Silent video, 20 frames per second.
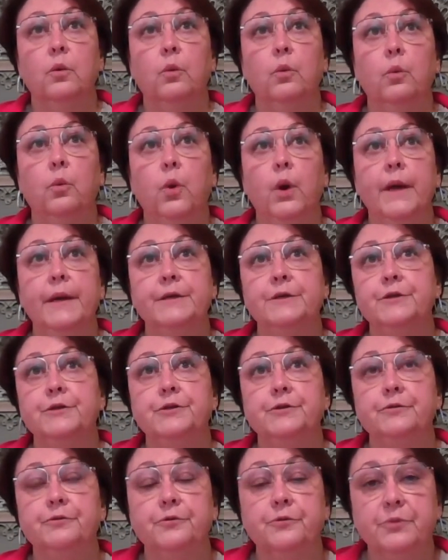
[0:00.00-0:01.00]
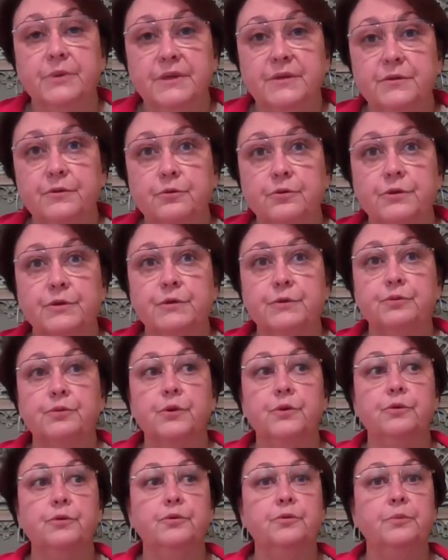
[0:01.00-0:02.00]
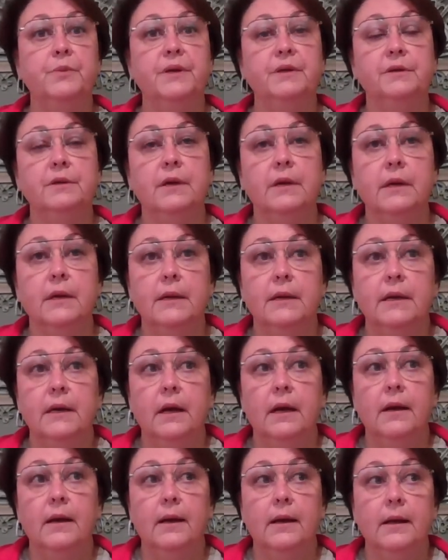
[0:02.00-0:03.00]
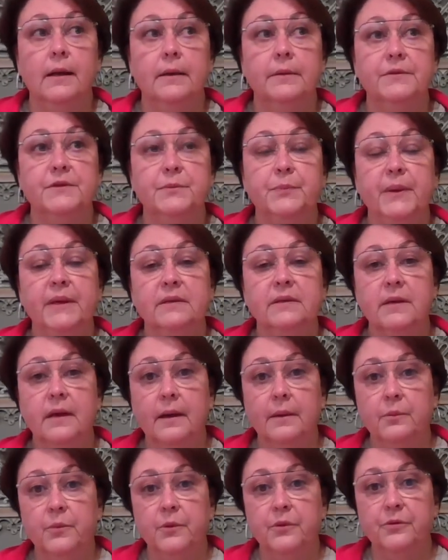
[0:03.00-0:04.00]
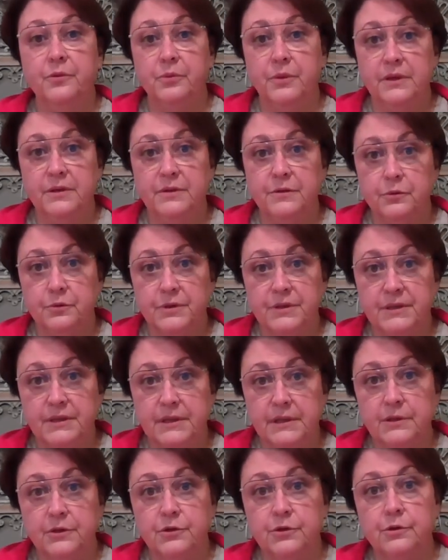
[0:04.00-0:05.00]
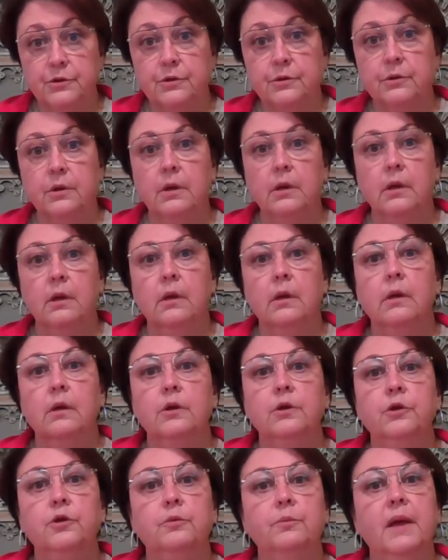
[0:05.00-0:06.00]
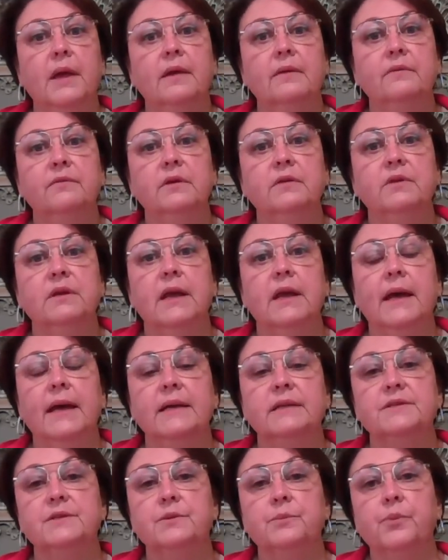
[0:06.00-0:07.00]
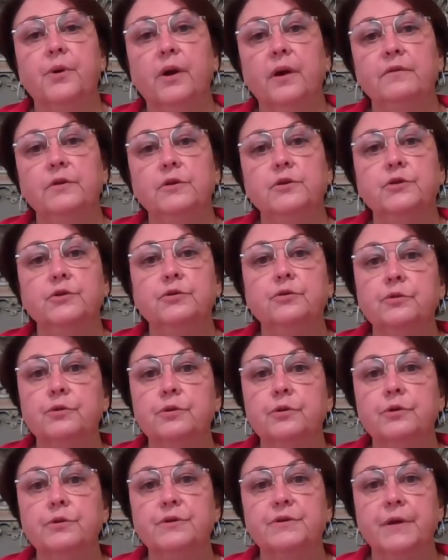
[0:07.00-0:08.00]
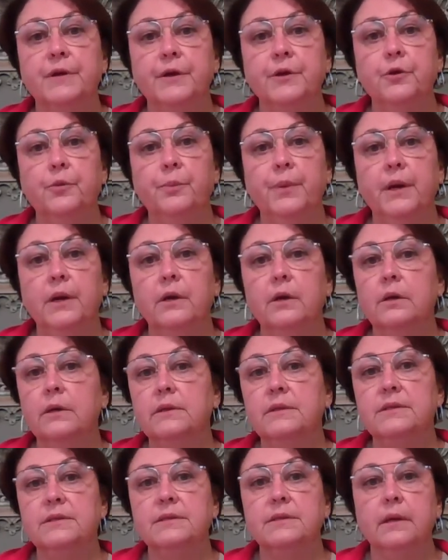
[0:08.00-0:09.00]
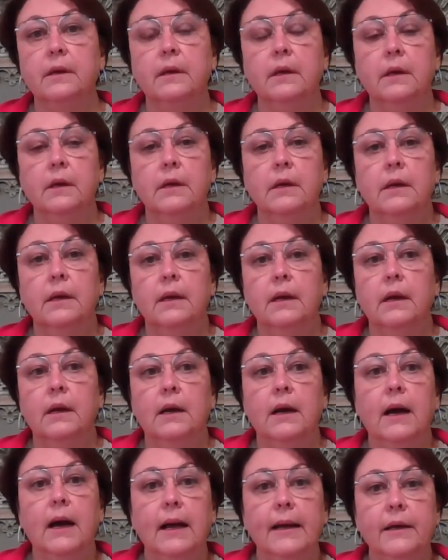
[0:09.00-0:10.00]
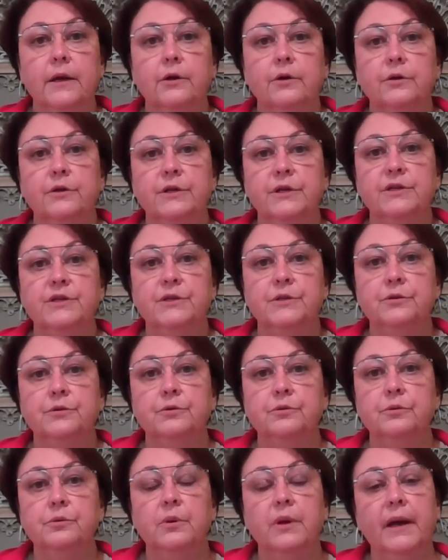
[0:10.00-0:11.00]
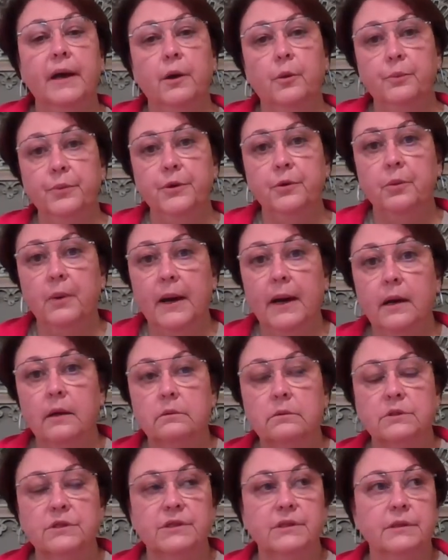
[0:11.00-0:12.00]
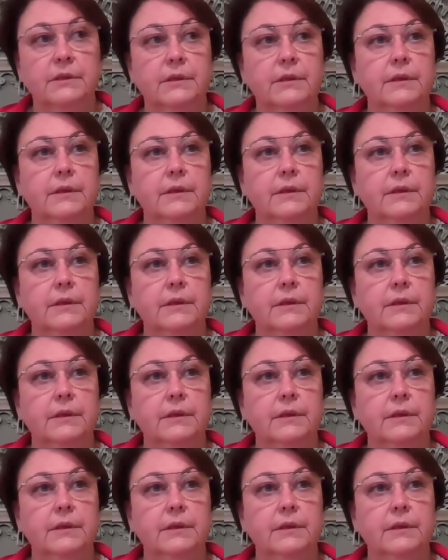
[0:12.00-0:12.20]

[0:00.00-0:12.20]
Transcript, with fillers: went to the resource room and uh, spent time with the resource teacher. You may have even had some private tutors that your parents hired to help you out.